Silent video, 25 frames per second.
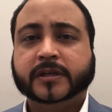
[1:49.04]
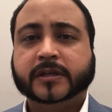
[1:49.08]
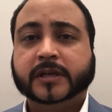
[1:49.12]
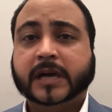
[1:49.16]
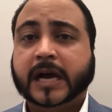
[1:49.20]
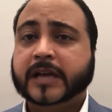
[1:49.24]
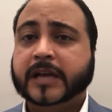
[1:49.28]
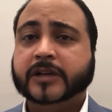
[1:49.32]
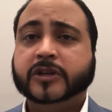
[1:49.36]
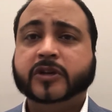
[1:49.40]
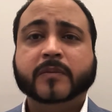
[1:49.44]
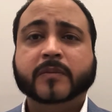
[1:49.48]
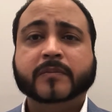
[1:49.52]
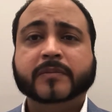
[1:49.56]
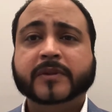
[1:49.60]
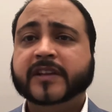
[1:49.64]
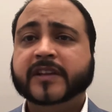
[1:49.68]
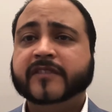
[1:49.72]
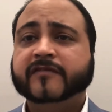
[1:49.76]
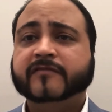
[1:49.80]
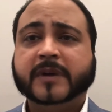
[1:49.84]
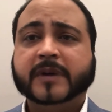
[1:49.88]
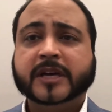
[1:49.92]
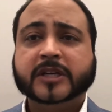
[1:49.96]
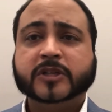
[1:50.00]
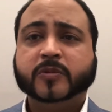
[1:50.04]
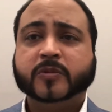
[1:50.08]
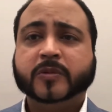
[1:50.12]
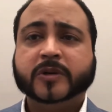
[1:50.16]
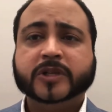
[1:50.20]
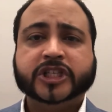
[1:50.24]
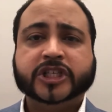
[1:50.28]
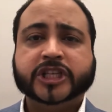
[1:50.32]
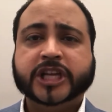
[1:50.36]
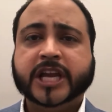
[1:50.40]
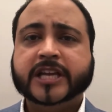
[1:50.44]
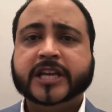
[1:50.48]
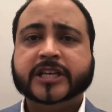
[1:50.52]
I don't believe much will
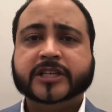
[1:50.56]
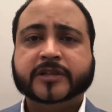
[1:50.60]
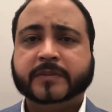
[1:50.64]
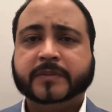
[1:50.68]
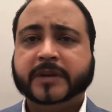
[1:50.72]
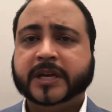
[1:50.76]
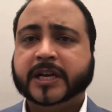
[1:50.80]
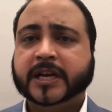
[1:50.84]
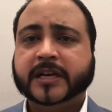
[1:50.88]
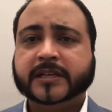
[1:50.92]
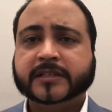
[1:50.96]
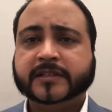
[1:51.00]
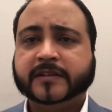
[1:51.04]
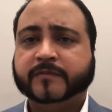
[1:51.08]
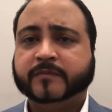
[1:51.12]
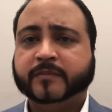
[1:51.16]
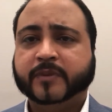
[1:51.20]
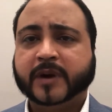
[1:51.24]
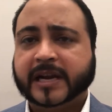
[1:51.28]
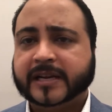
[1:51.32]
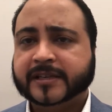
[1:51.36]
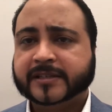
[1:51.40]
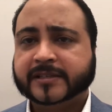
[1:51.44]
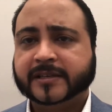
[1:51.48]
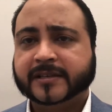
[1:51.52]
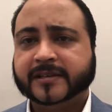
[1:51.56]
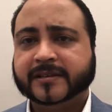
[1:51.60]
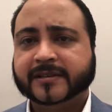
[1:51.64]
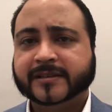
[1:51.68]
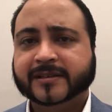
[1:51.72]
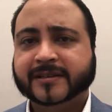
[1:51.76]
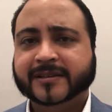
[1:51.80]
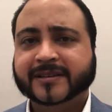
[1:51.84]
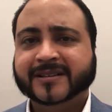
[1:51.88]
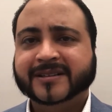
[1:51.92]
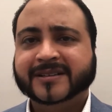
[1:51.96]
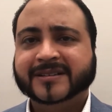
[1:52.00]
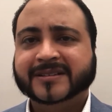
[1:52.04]
change because of Brexit.
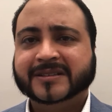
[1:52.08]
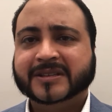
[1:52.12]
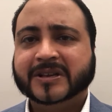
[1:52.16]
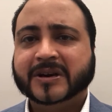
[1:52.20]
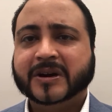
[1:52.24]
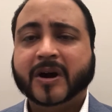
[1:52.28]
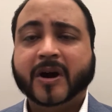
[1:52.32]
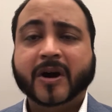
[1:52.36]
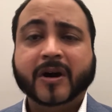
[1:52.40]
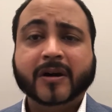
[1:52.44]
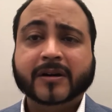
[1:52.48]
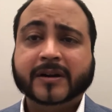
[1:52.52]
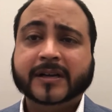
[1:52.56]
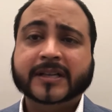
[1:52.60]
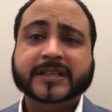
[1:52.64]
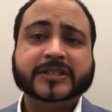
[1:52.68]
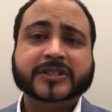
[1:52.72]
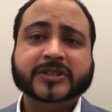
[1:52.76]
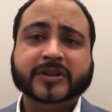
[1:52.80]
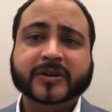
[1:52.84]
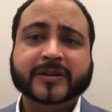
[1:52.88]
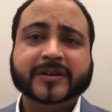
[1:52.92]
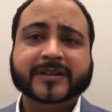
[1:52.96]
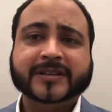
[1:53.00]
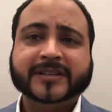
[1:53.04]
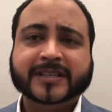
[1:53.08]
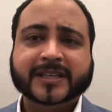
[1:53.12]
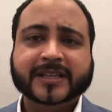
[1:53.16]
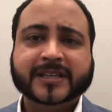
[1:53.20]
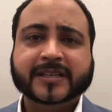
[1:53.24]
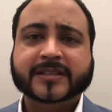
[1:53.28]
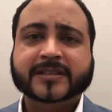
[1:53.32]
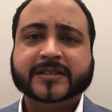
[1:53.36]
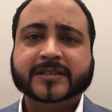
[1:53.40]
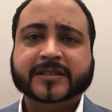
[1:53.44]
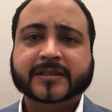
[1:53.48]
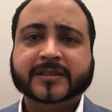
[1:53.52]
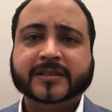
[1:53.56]
There are
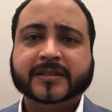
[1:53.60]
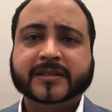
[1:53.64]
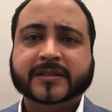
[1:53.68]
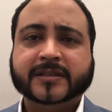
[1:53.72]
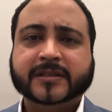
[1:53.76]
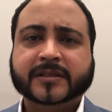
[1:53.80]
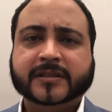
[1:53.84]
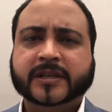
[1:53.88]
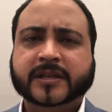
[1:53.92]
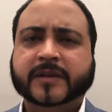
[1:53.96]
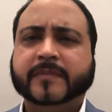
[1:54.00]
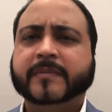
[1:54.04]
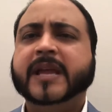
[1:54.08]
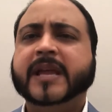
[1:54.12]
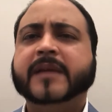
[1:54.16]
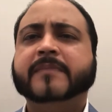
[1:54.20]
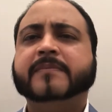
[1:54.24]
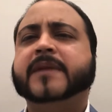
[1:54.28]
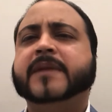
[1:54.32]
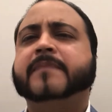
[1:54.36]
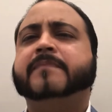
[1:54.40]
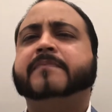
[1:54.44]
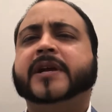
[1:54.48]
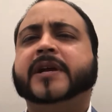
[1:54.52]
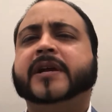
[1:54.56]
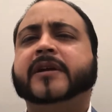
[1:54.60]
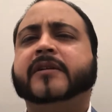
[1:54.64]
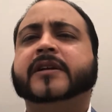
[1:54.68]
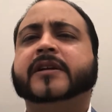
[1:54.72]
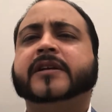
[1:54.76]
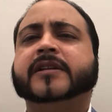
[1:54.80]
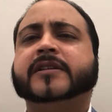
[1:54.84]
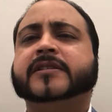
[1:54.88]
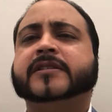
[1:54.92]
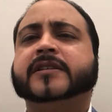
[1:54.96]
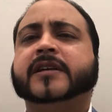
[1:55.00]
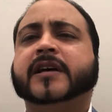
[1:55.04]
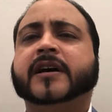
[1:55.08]
uncertainties, there may be
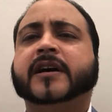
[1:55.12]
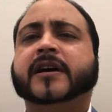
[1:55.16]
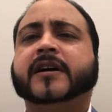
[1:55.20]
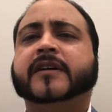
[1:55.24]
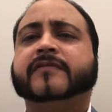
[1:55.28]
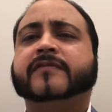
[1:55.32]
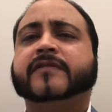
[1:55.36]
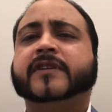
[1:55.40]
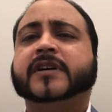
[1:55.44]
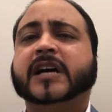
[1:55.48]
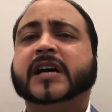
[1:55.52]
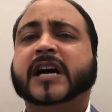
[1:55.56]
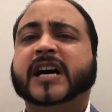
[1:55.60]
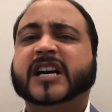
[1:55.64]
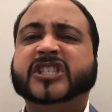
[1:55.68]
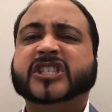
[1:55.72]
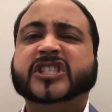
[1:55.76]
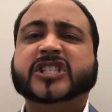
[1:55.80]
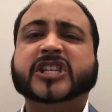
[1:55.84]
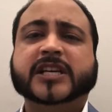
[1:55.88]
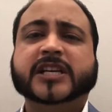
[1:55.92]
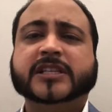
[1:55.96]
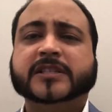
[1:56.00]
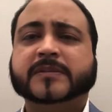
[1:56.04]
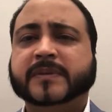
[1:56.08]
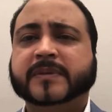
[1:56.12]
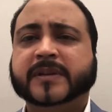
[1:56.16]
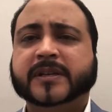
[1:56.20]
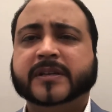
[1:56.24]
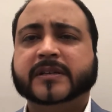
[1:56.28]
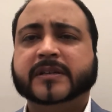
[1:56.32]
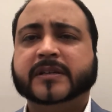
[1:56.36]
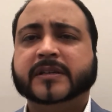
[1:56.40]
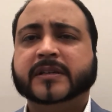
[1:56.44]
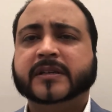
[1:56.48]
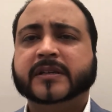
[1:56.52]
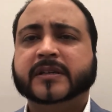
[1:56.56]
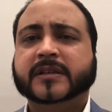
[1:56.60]
periods of
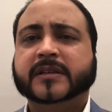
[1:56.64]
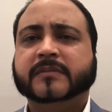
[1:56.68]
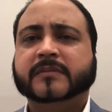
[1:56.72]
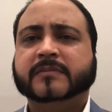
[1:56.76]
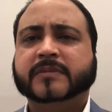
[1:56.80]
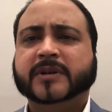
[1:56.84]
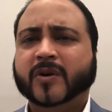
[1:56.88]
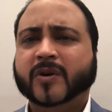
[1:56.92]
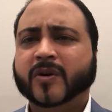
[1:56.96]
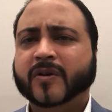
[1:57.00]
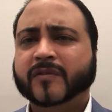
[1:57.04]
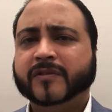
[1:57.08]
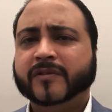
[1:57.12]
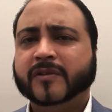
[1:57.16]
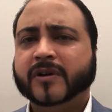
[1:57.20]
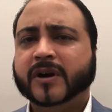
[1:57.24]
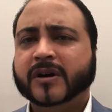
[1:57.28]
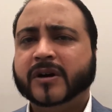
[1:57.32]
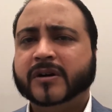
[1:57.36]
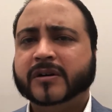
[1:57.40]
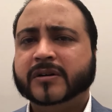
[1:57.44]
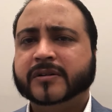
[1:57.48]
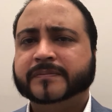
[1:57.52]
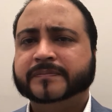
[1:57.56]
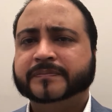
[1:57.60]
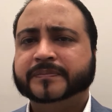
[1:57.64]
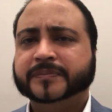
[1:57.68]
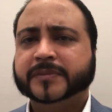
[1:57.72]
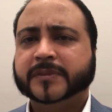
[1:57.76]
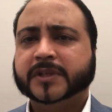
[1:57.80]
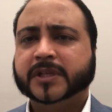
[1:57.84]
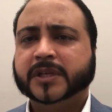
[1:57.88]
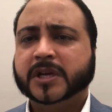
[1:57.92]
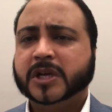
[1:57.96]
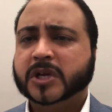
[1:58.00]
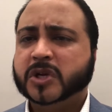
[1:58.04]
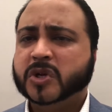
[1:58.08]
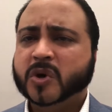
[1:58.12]
adjustment, but overall,
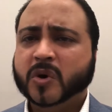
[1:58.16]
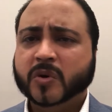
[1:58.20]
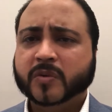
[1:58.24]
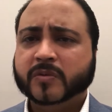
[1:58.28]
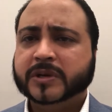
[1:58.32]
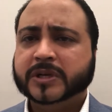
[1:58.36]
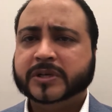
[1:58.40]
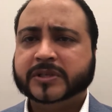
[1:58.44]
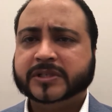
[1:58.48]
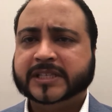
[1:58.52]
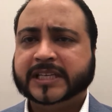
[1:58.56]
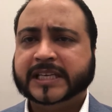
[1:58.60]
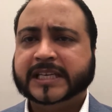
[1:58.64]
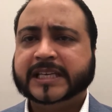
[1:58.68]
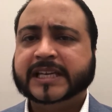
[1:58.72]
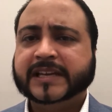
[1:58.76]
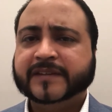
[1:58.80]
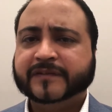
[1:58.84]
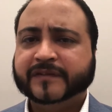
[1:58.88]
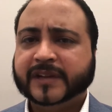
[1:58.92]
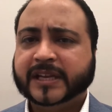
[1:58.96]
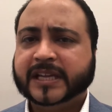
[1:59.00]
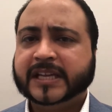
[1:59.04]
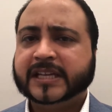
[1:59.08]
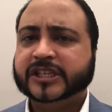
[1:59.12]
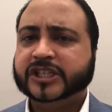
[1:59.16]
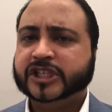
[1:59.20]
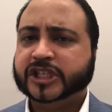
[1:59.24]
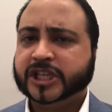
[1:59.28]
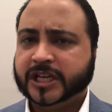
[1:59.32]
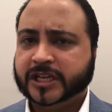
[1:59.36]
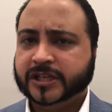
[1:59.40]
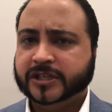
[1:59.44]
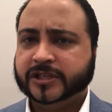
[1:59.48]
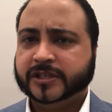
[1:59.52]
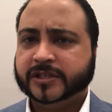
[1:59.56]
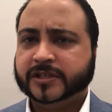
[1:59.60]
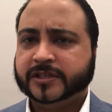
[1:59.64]
no real significant
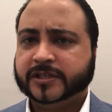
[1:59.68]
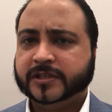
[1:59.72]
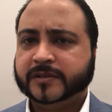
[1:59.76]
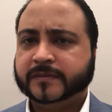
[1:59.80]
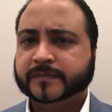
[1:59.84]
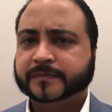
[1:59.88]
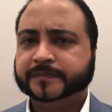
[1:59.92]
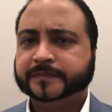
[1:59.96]
changes.